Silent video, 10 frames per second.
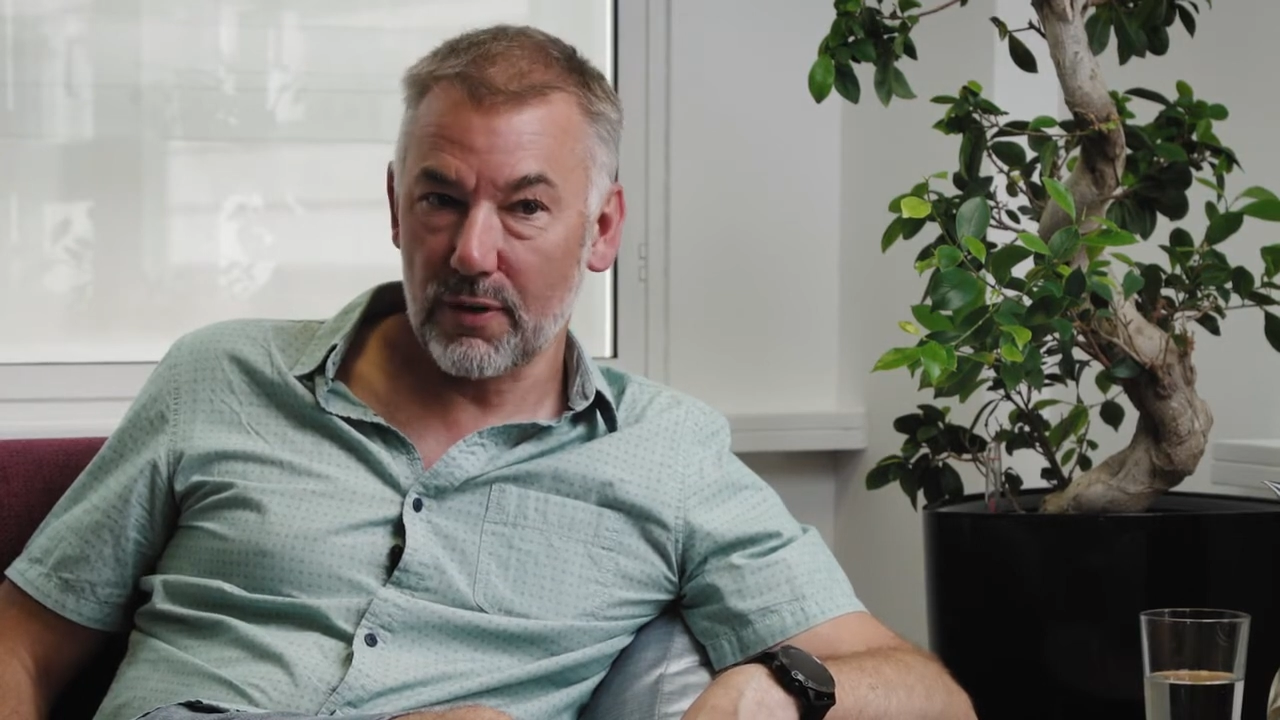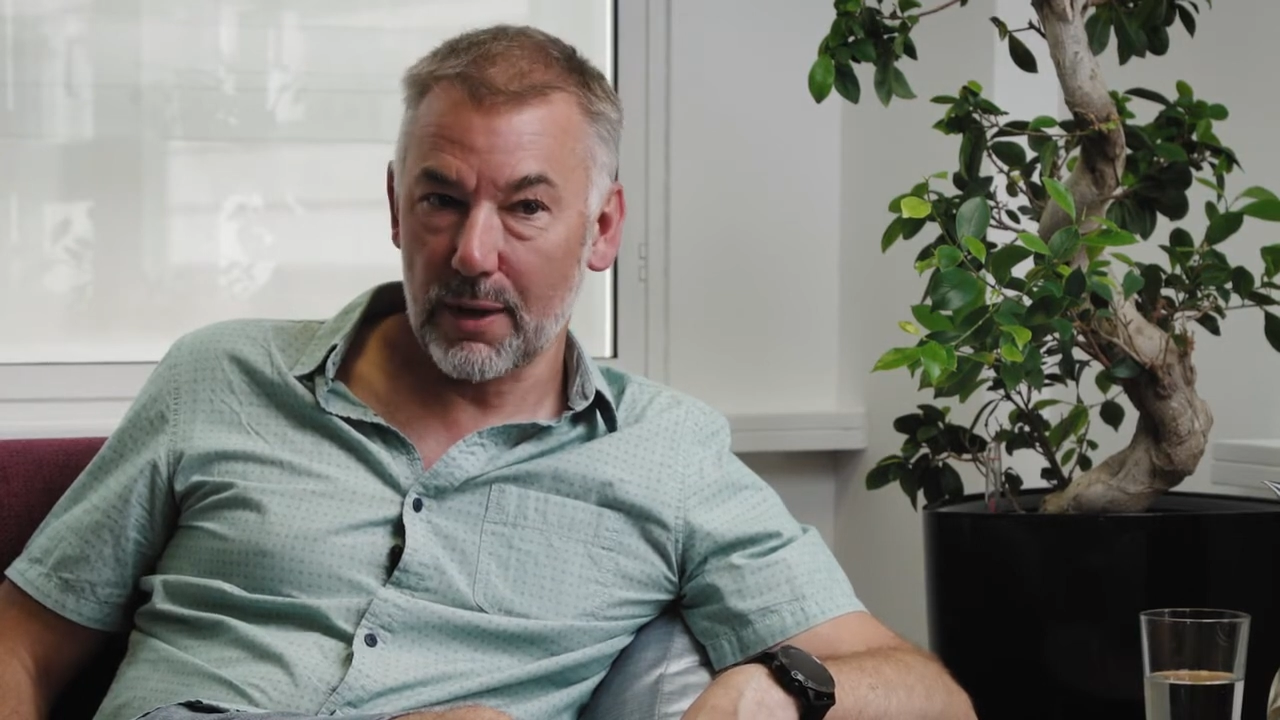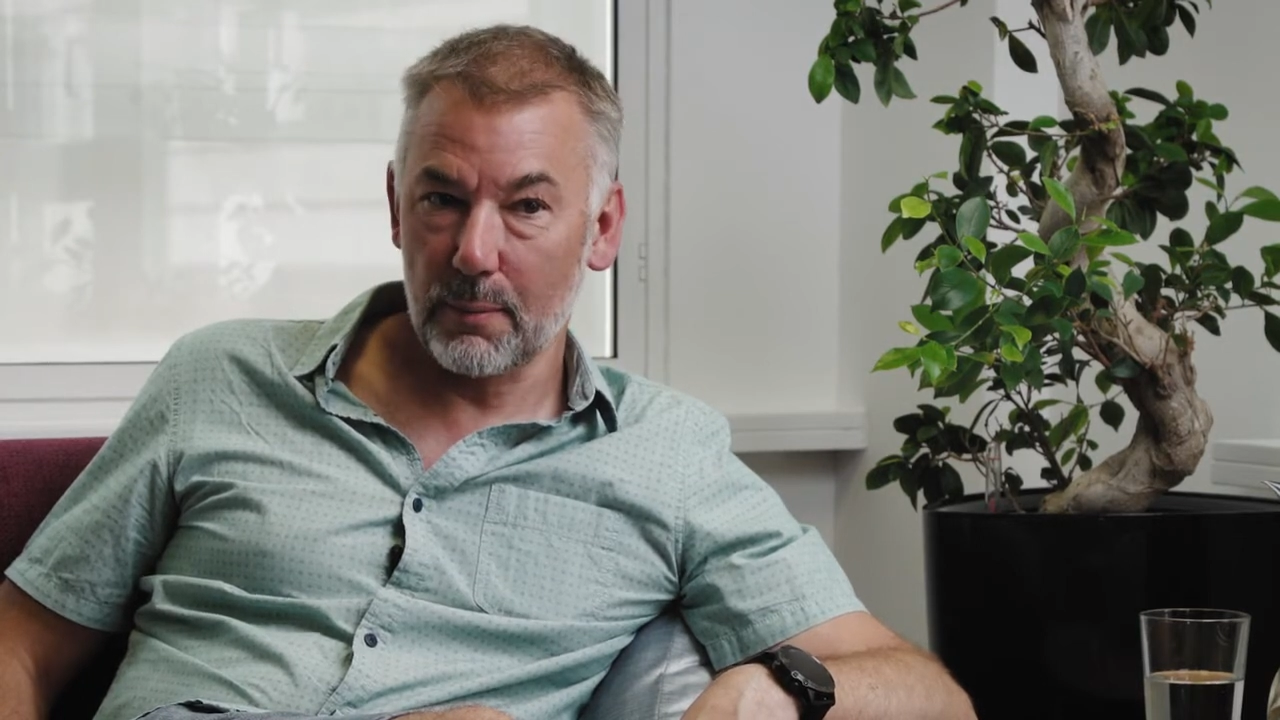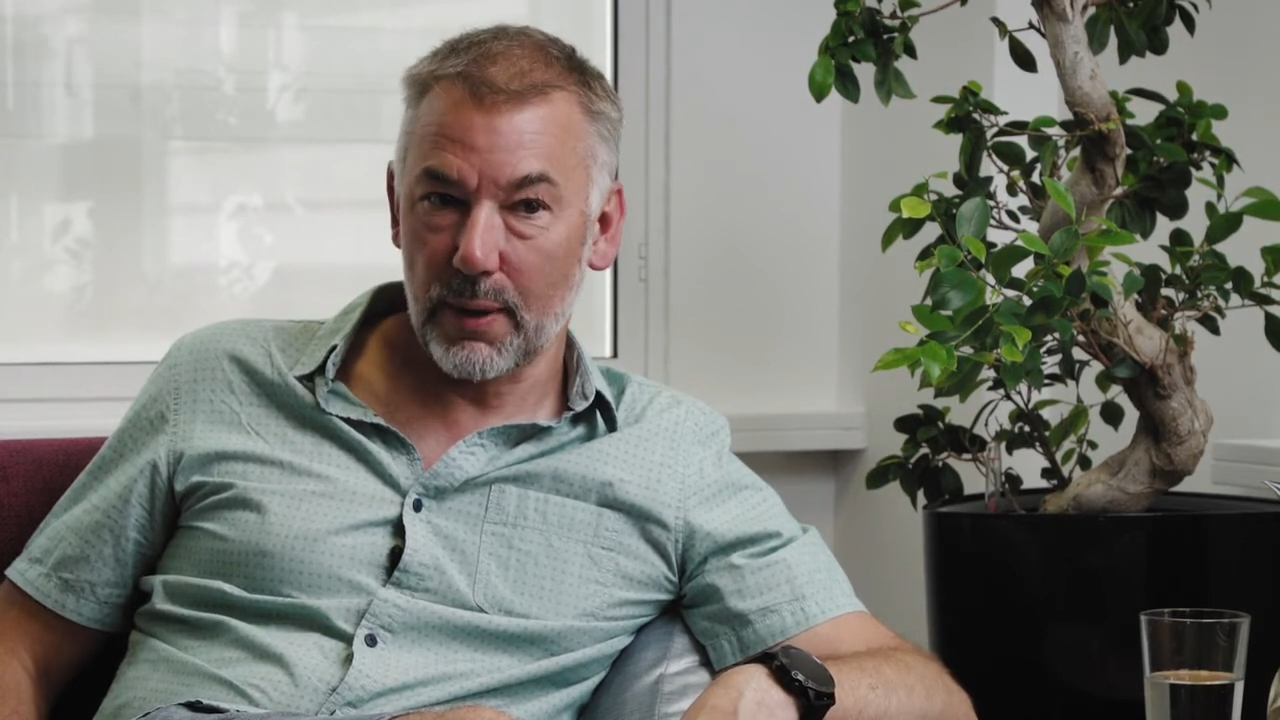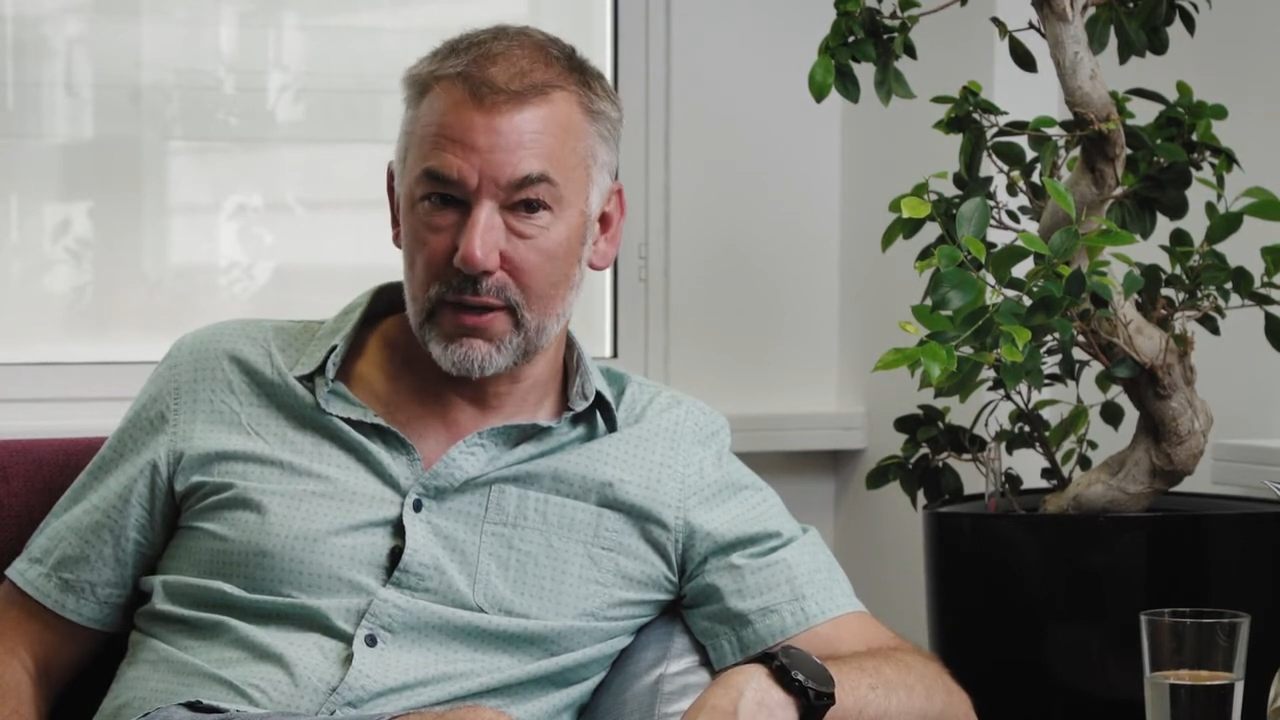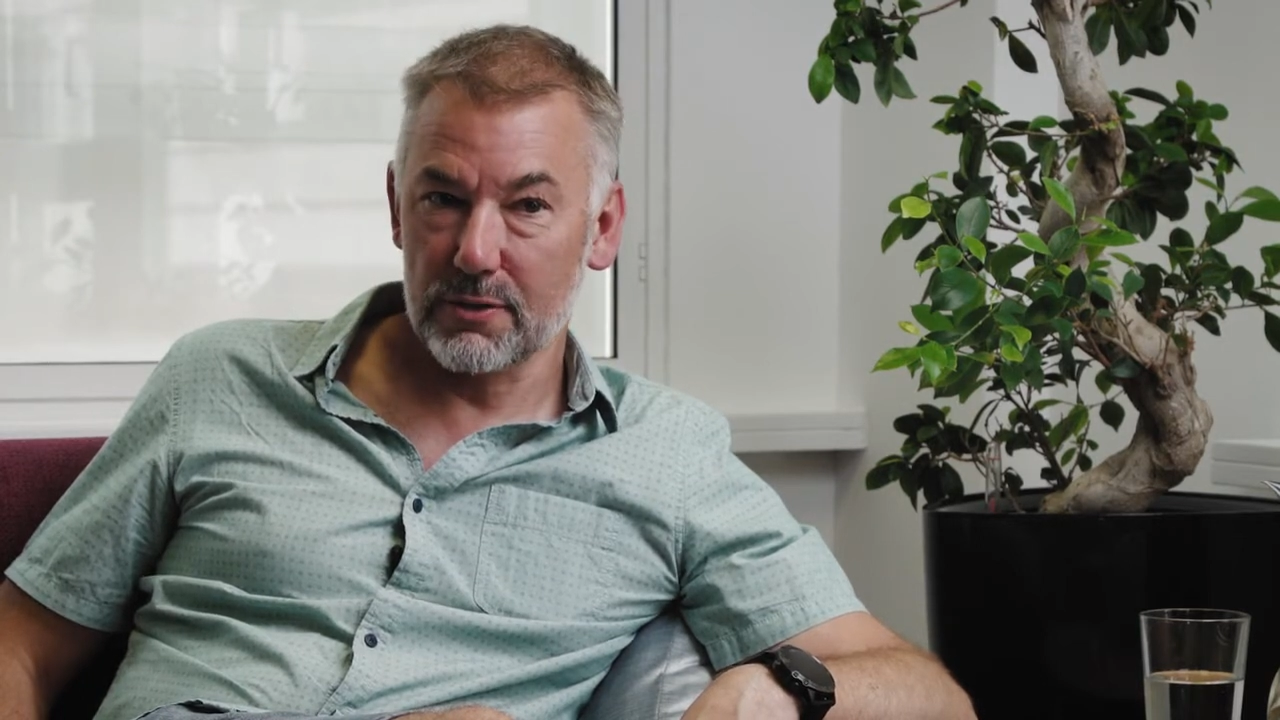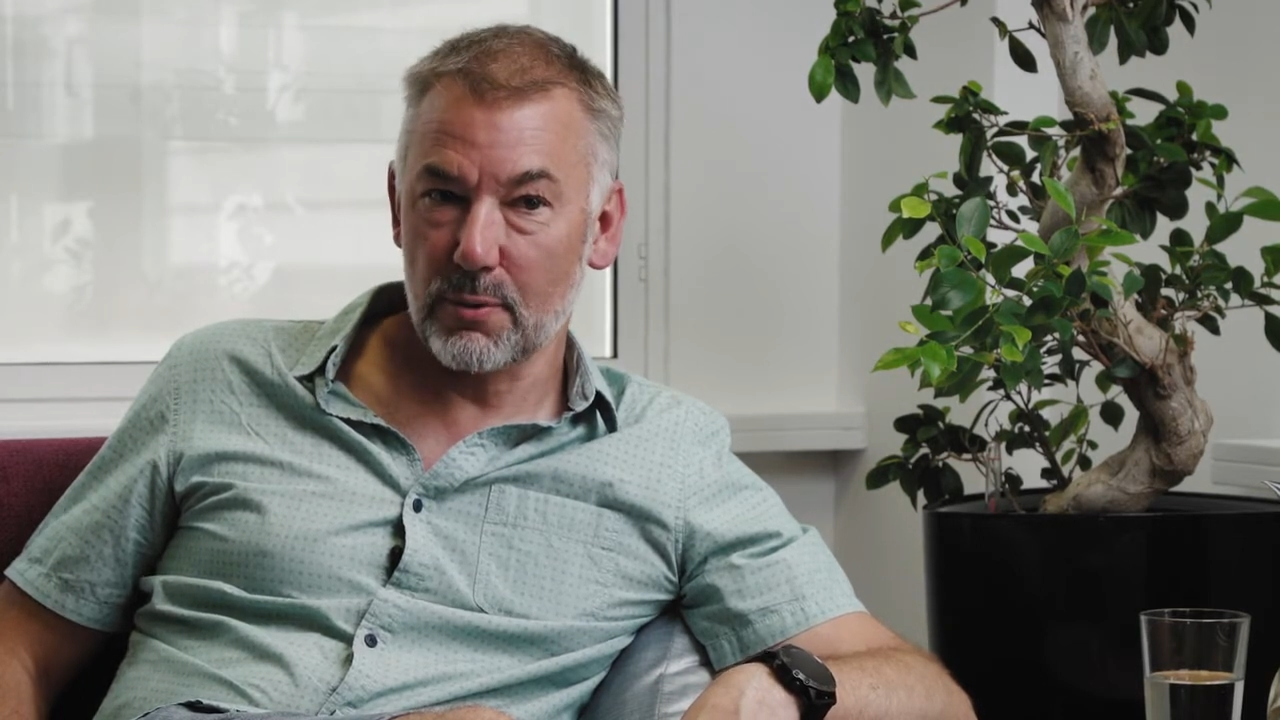of campaigns,